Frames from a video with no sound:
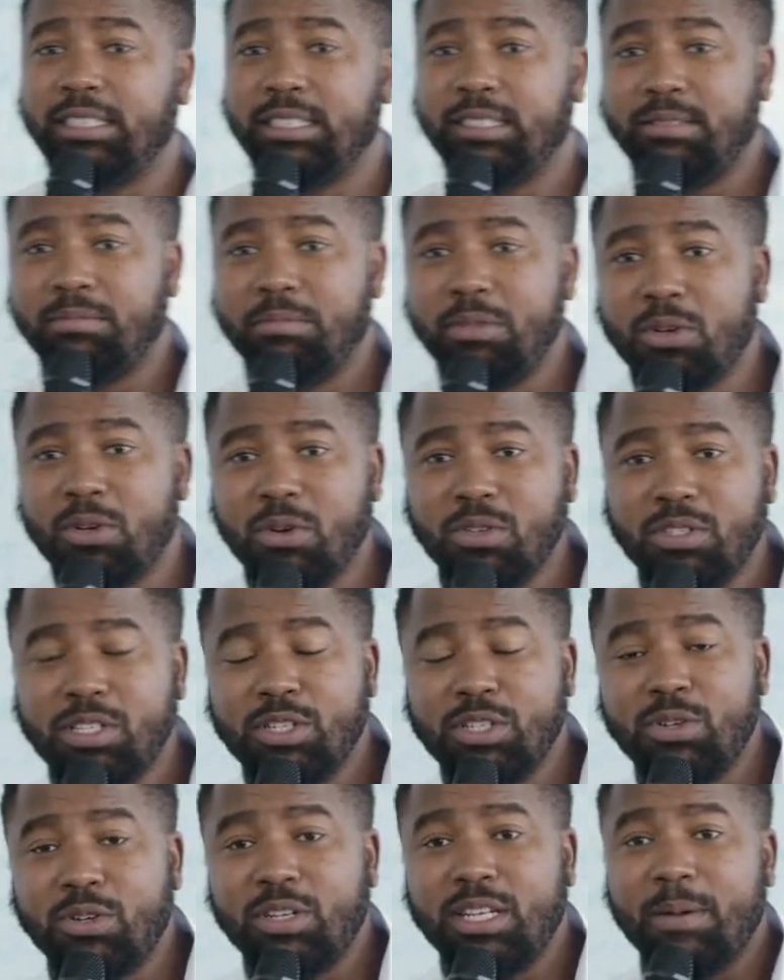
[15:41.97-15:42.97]
because this is
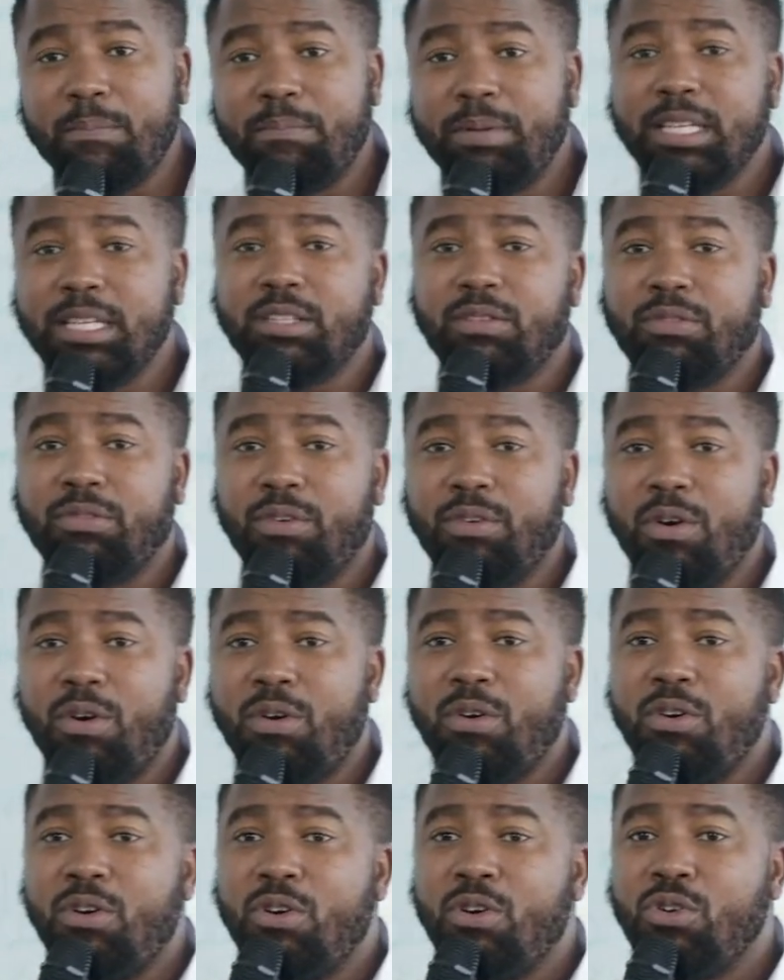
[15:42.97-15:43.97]
not a place for
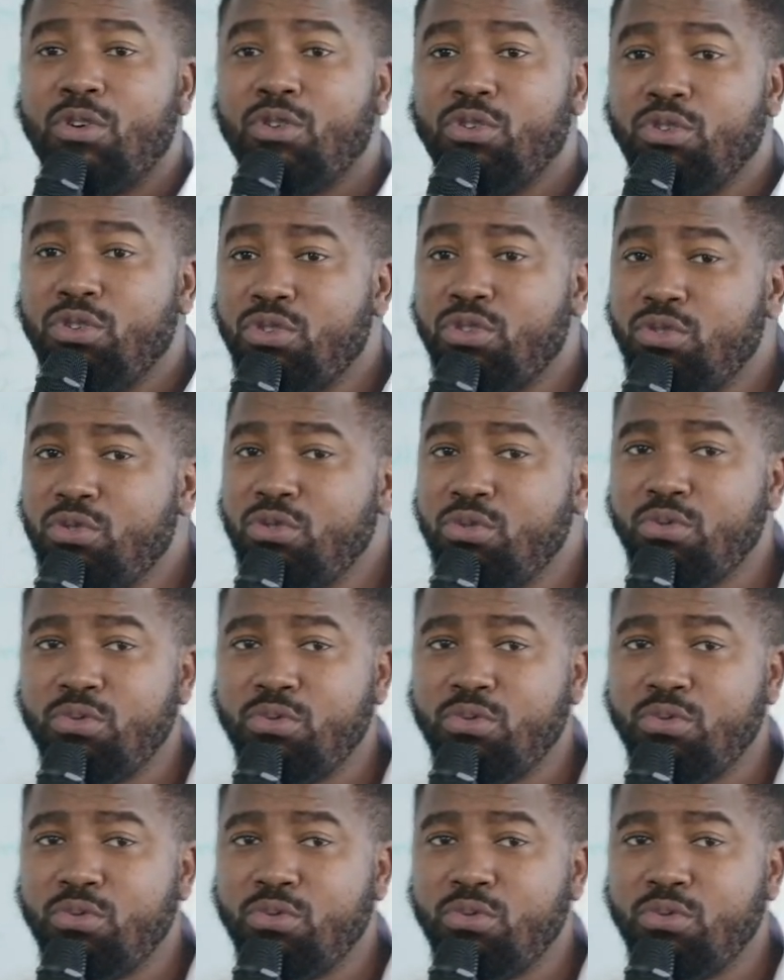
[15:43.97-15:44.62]
you.